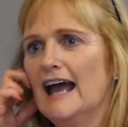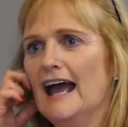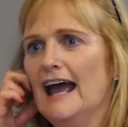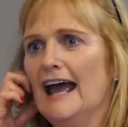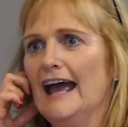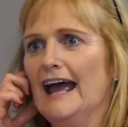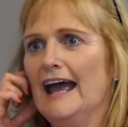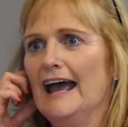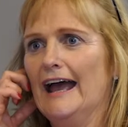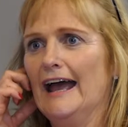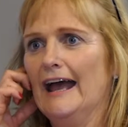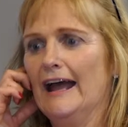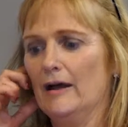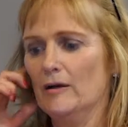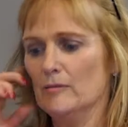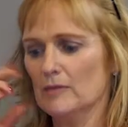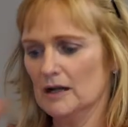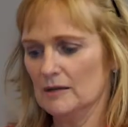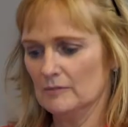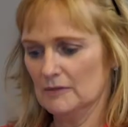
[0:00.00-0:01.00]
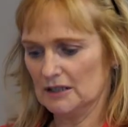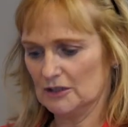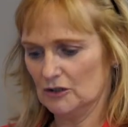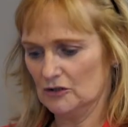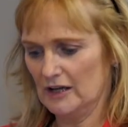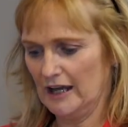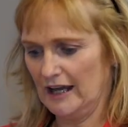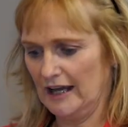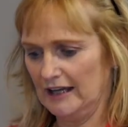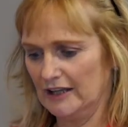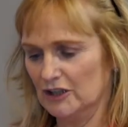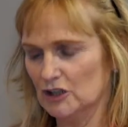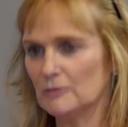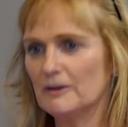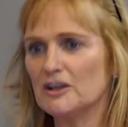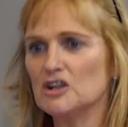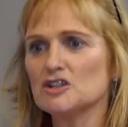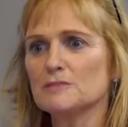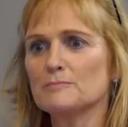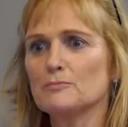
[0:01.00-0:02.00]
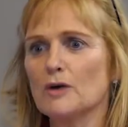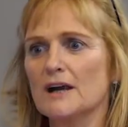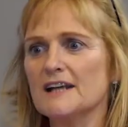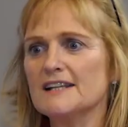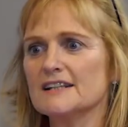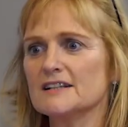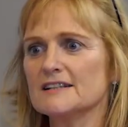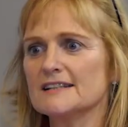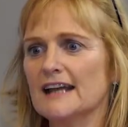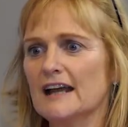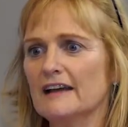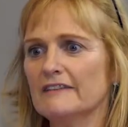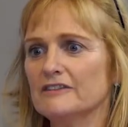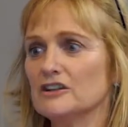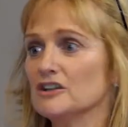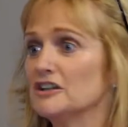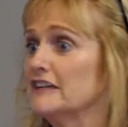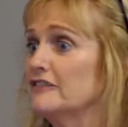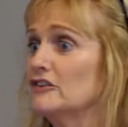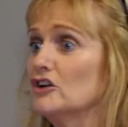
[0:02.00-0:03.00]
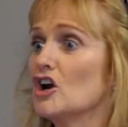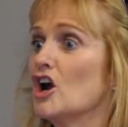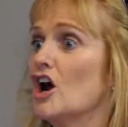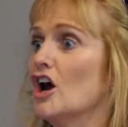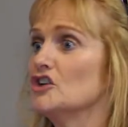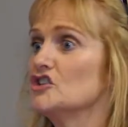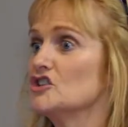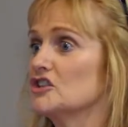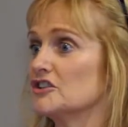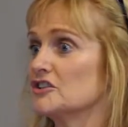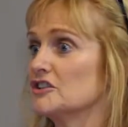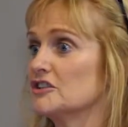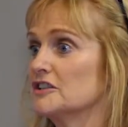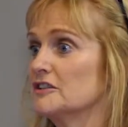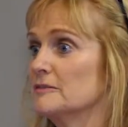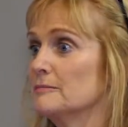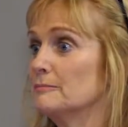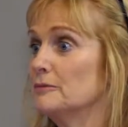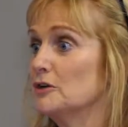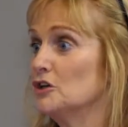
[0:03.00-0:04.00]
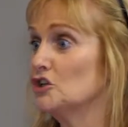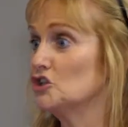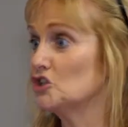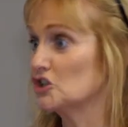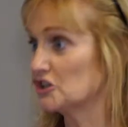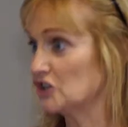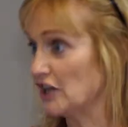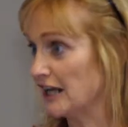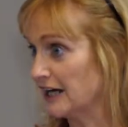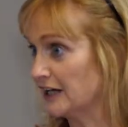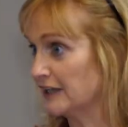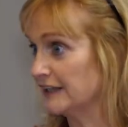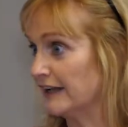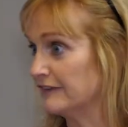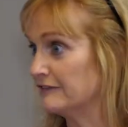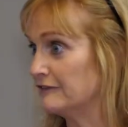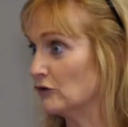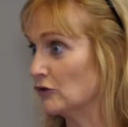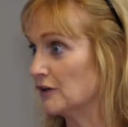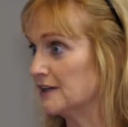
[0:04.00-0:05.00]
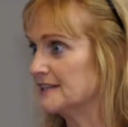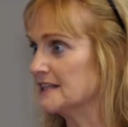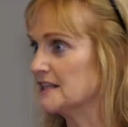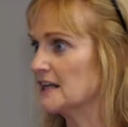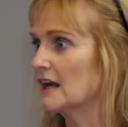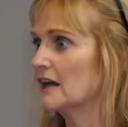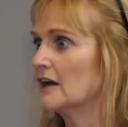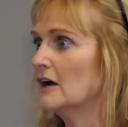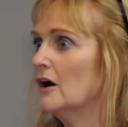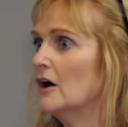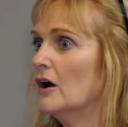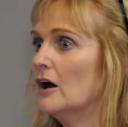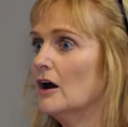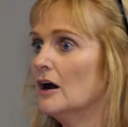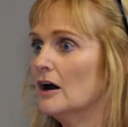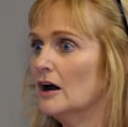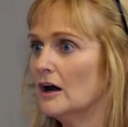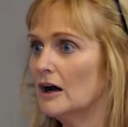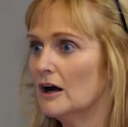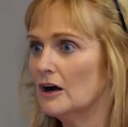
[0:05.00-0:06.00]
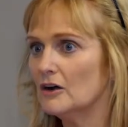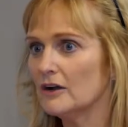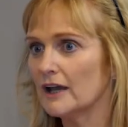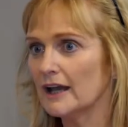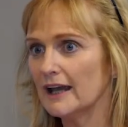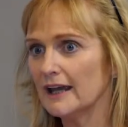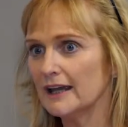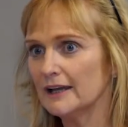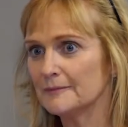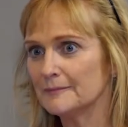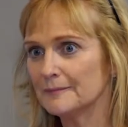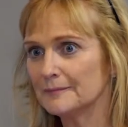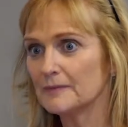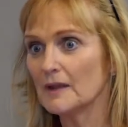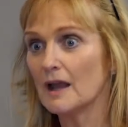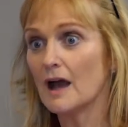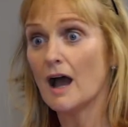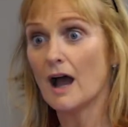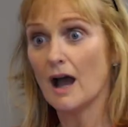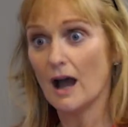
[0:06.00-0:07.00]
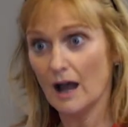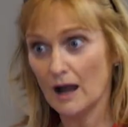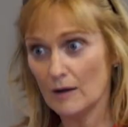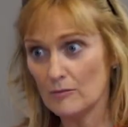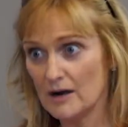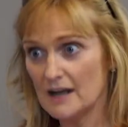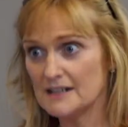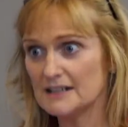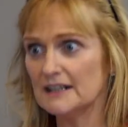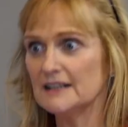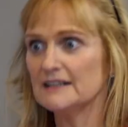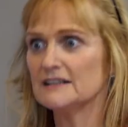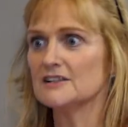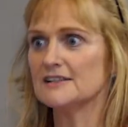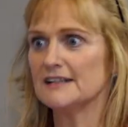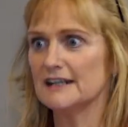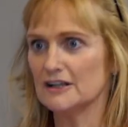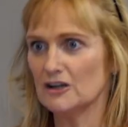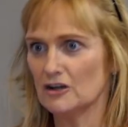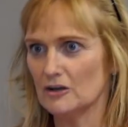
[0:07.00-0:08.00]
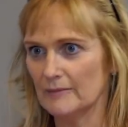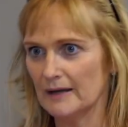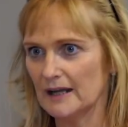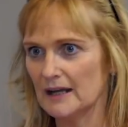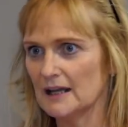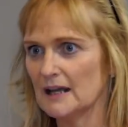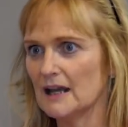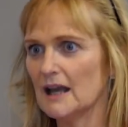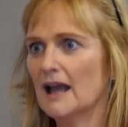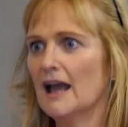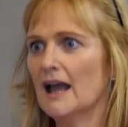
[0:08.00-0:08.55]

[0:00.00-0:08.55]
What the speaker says: I'm like, okay, you know the way you just brace yourself? You're even unconscious, but you just hear that voice and you're like, okay, I'm ready. There's incoming.